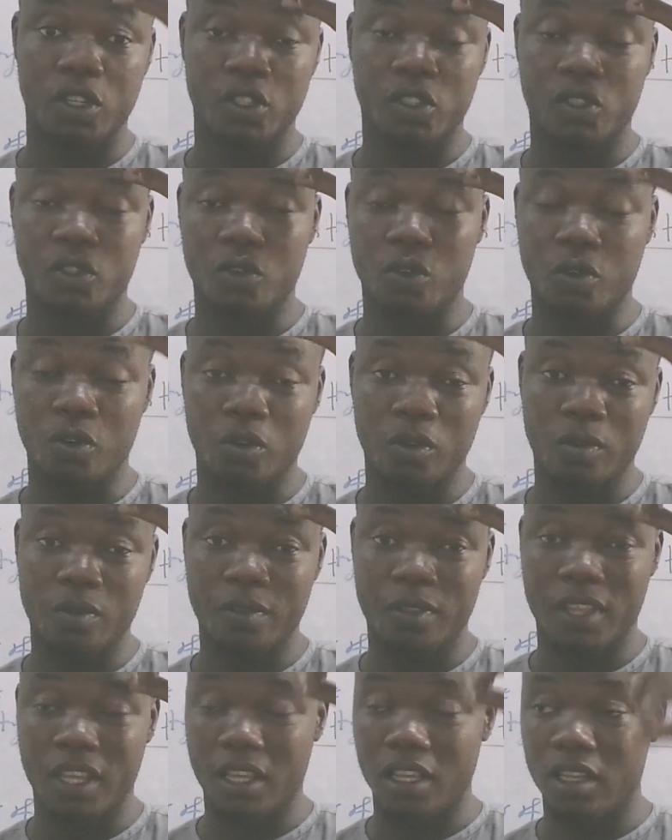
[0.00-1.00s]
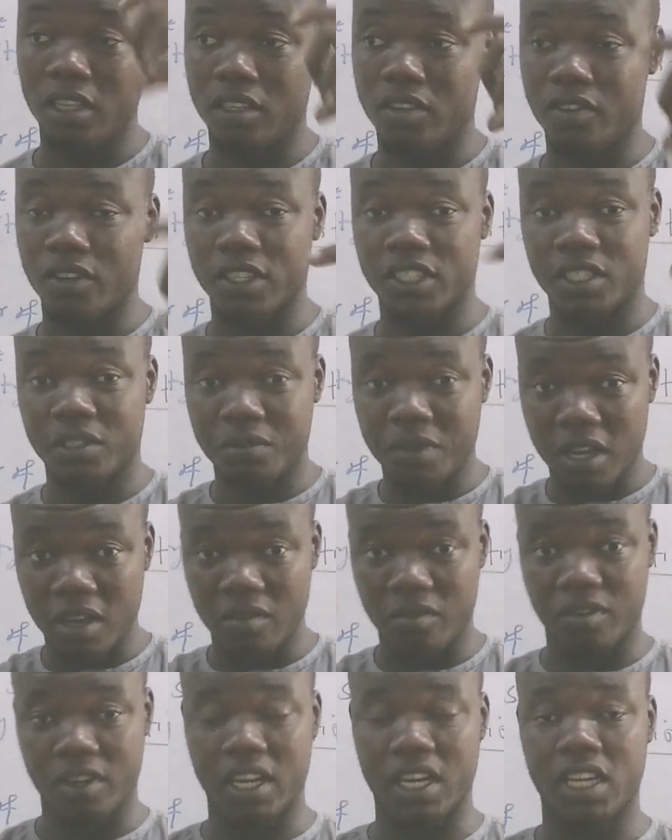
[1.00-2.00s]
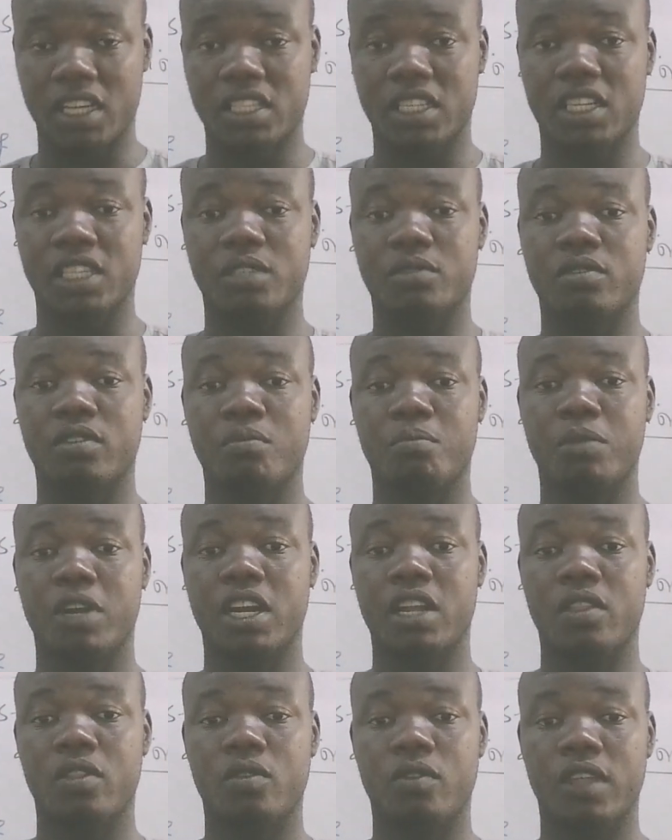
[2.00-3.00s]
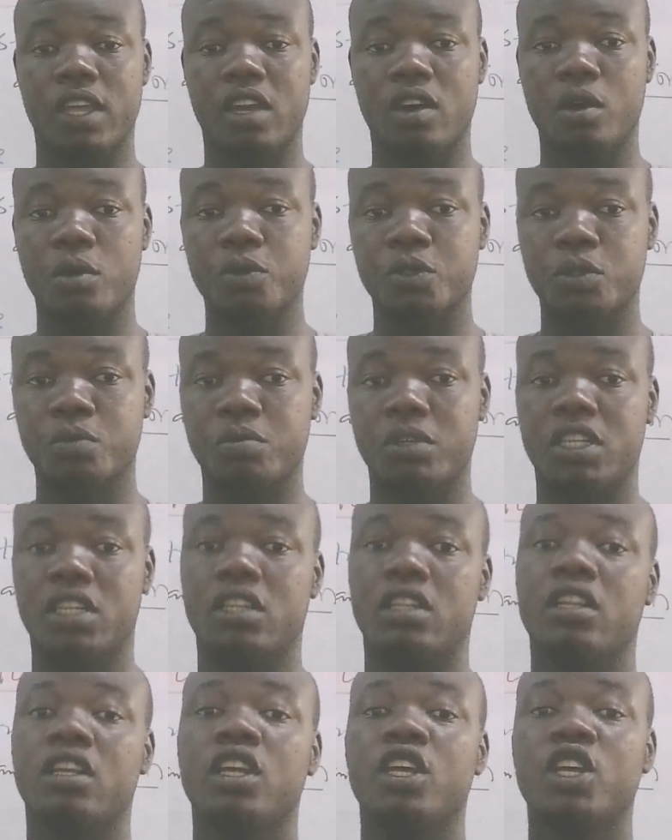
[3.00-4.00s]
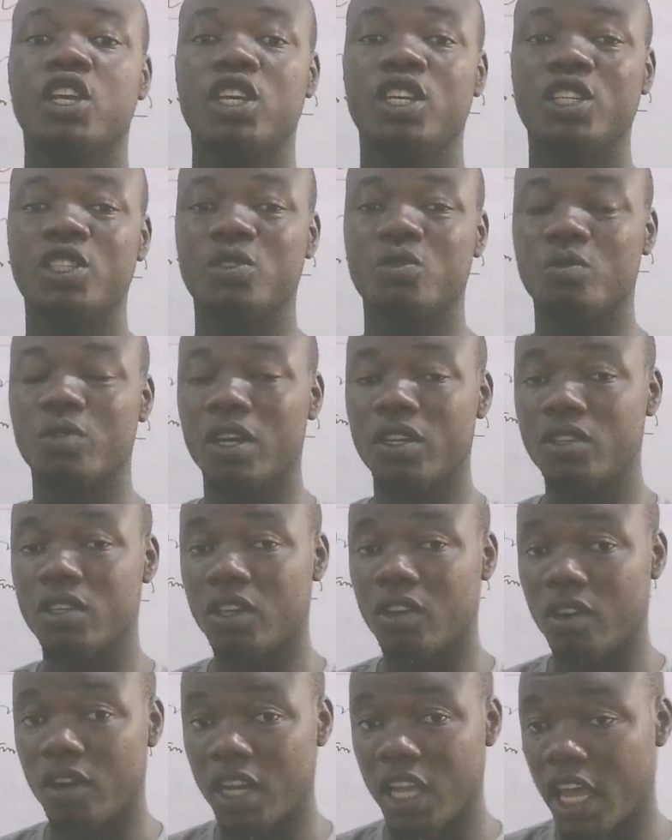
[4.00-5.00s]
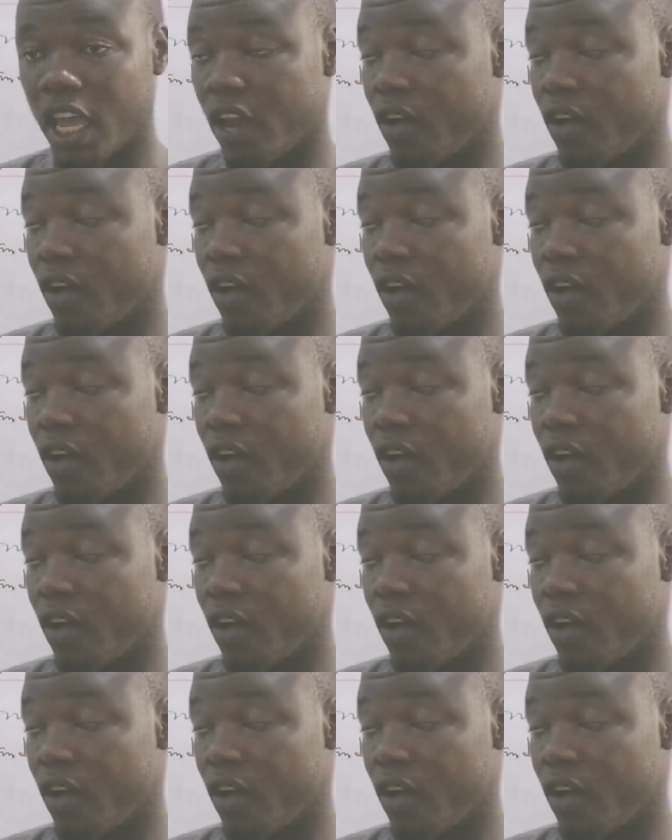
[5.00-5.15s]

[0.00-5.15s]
So the transfer of characters from parent to their offspring is what we call